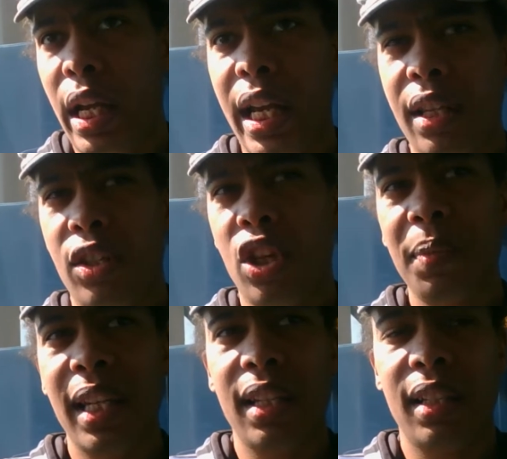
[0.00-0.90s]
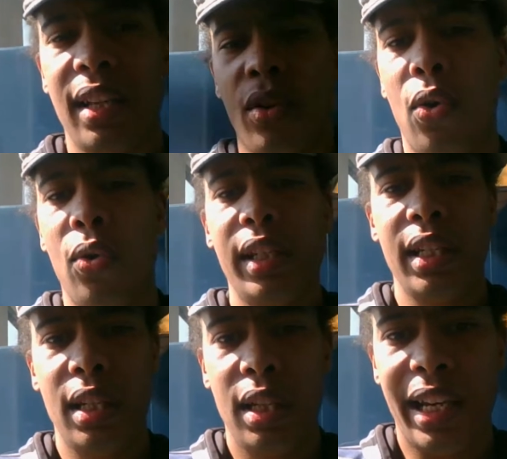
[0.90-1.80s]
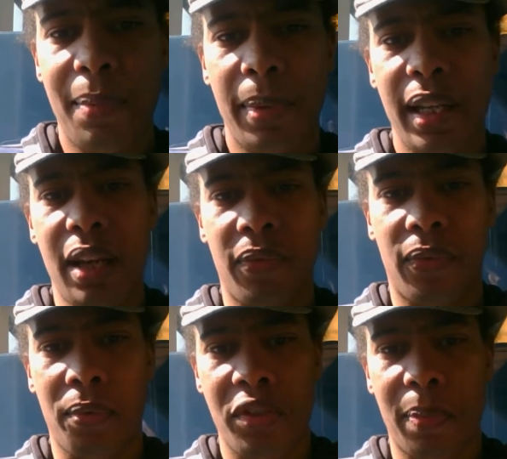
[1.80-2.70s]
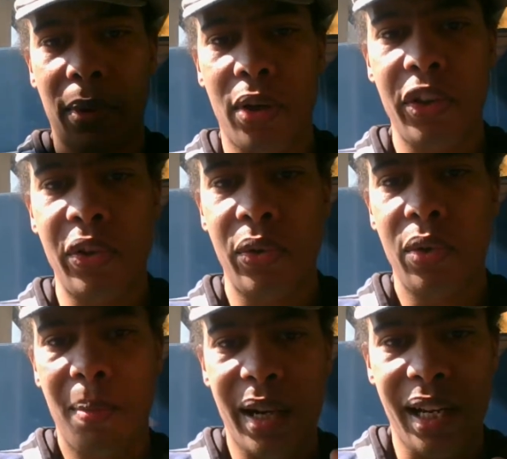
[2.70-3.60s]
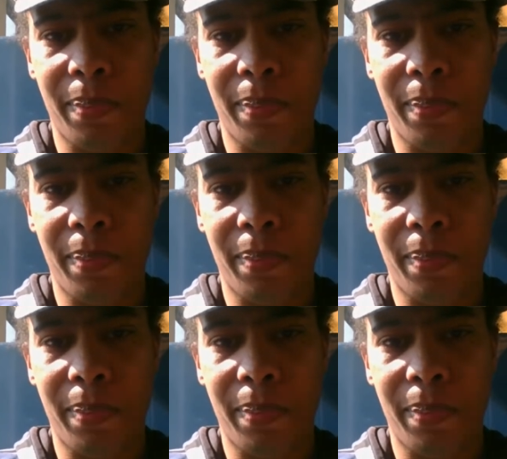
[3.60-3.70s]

is something that only can be enforced upon you by a